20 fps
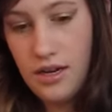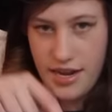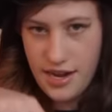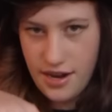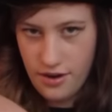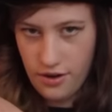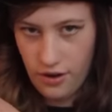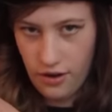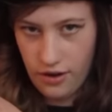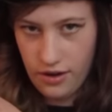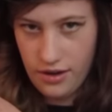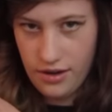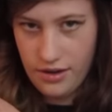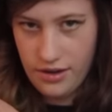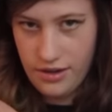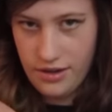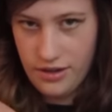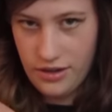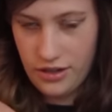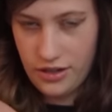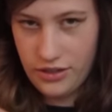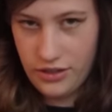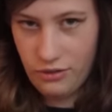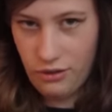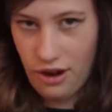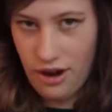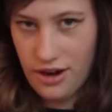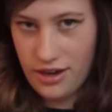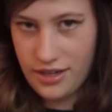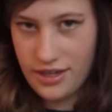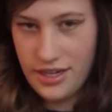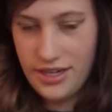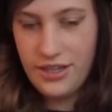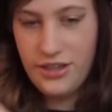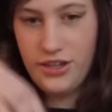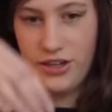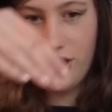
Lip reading: here on the rock.